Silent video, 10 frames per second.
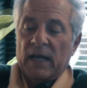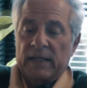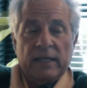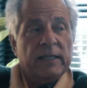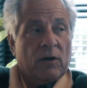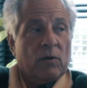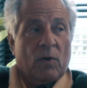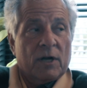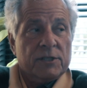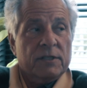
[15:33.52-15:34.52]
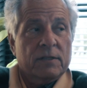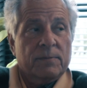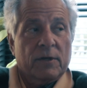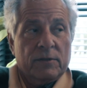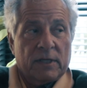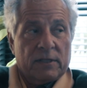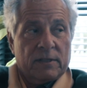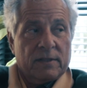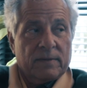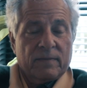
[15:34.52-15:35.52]
And then they go to Washington to
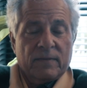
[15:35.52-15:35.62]
protest.